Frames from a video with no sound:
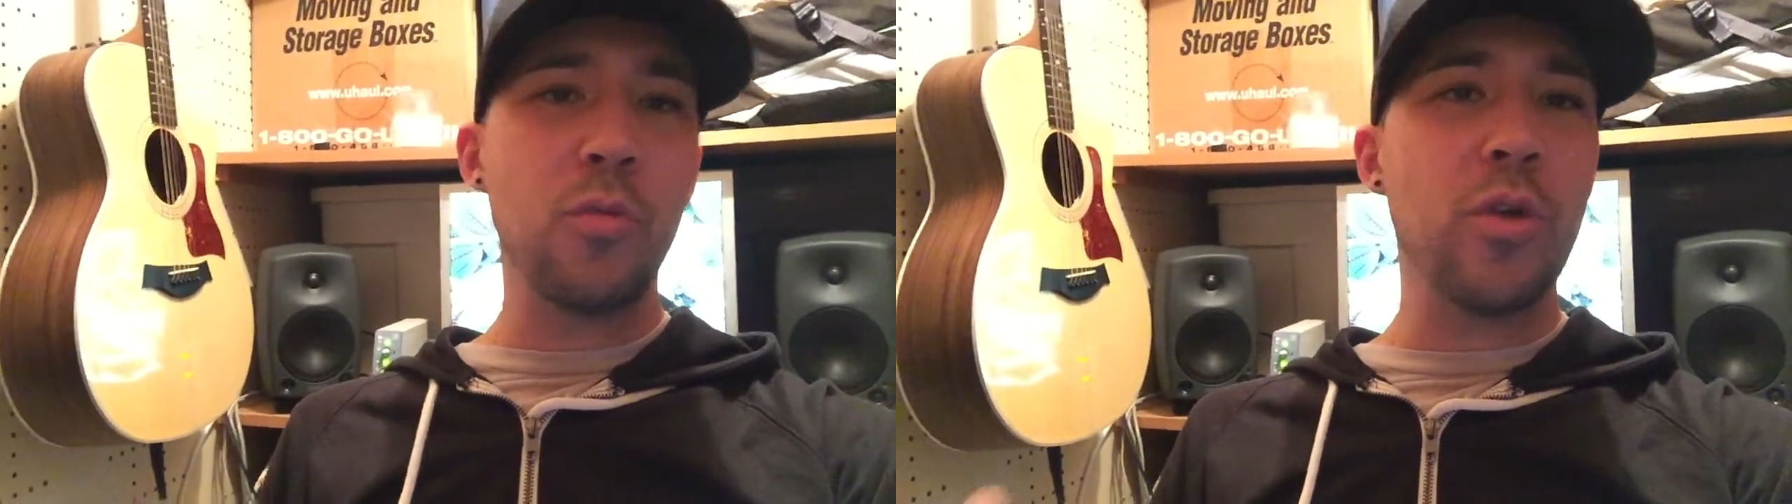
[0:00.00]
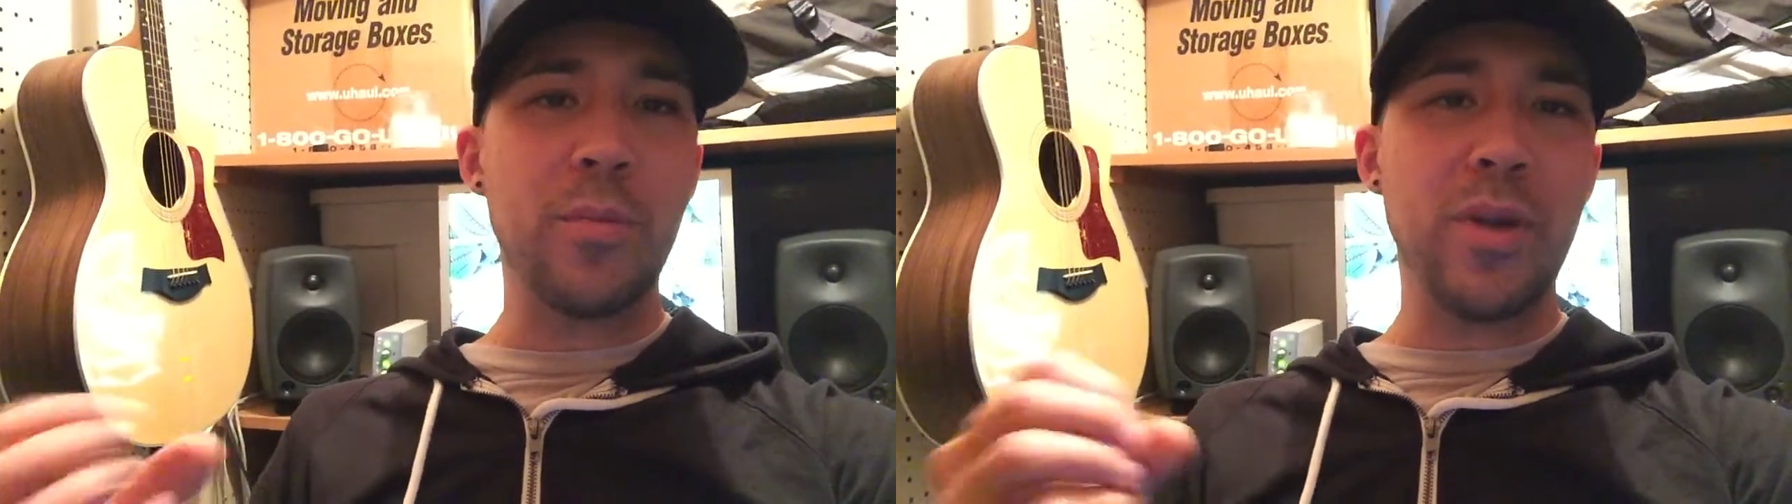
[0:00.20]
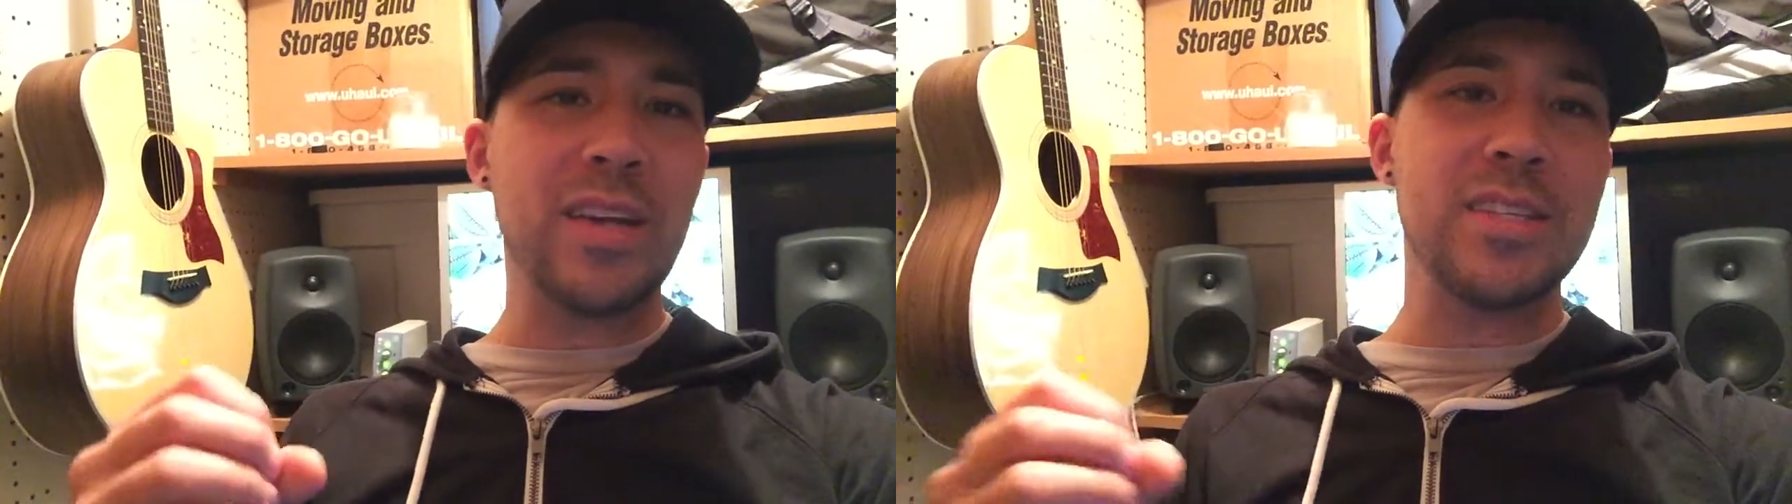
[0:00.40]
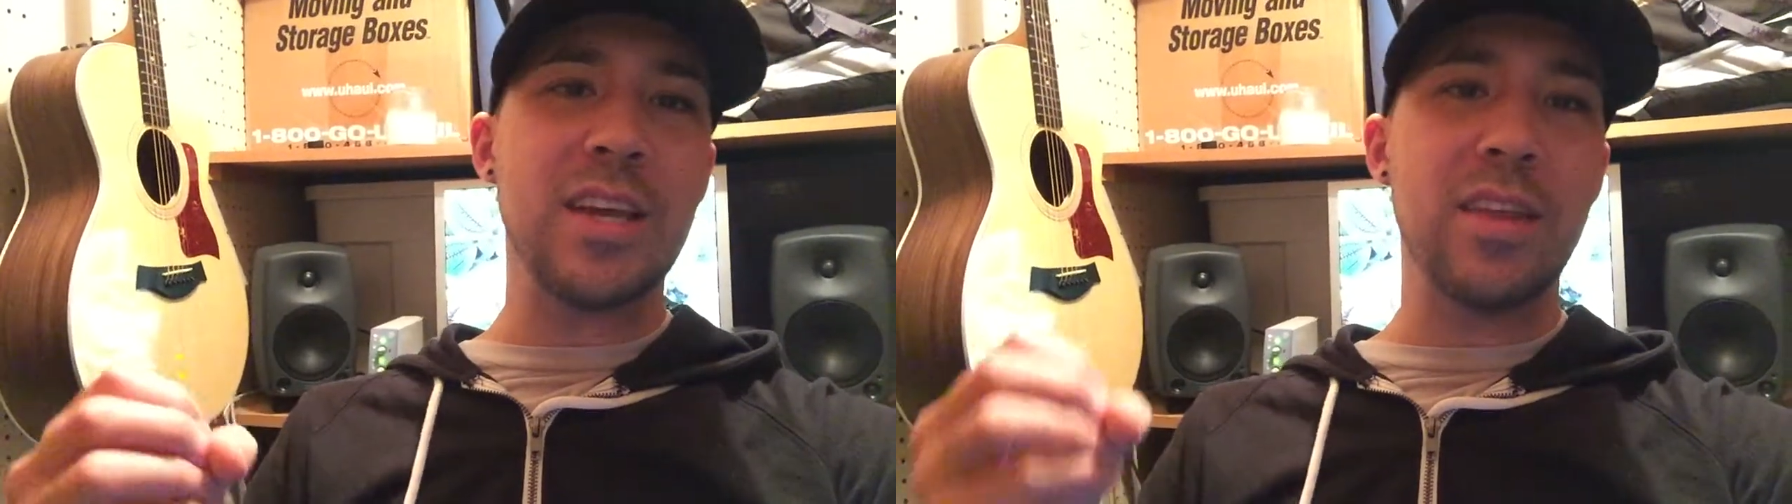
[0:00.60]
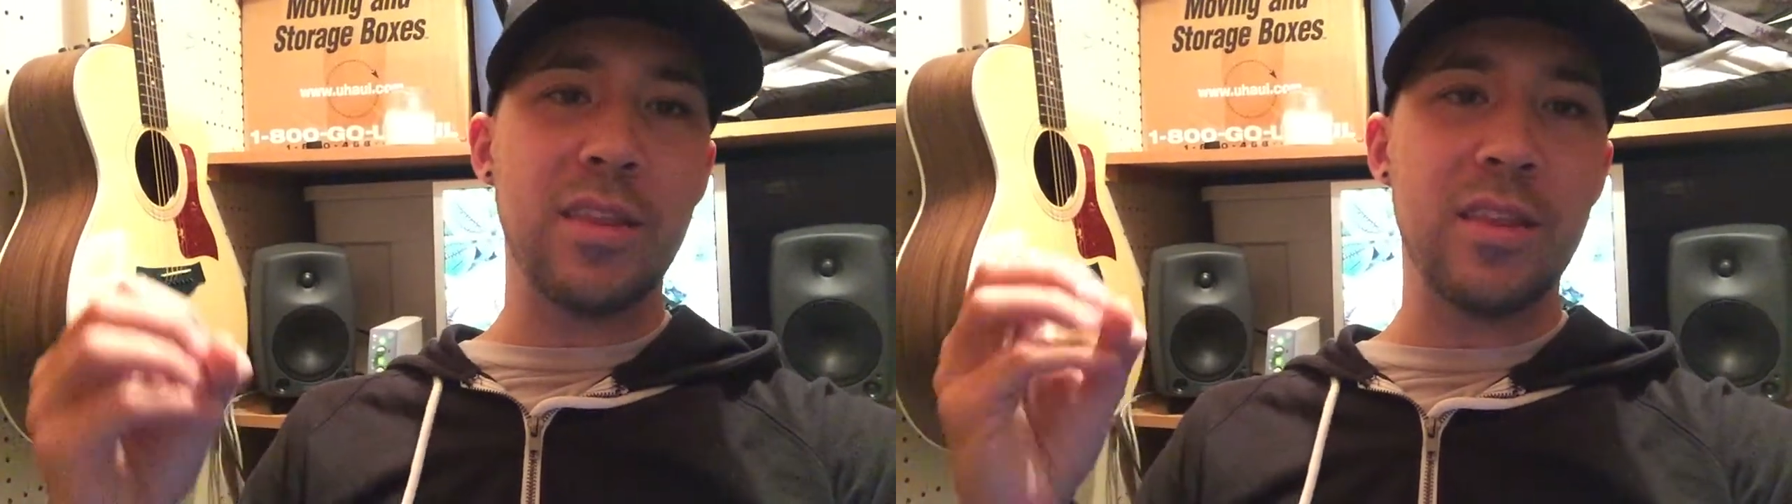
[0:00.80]
the more they practice
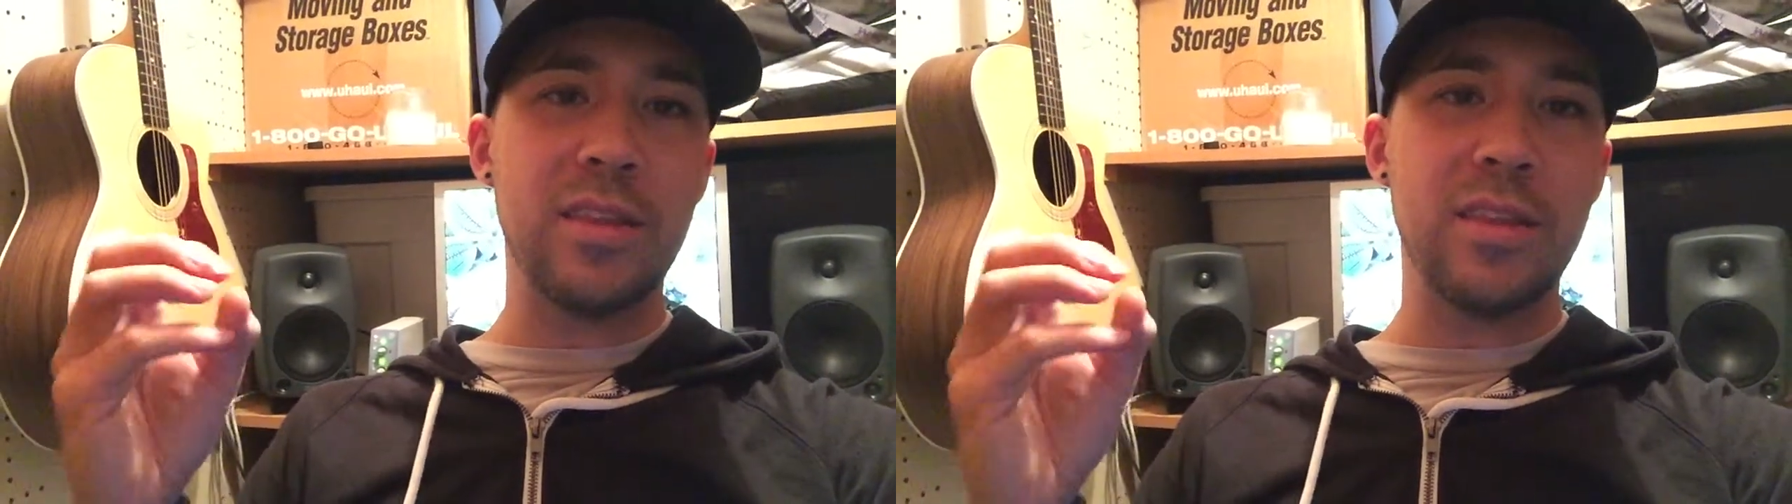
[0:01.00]
together,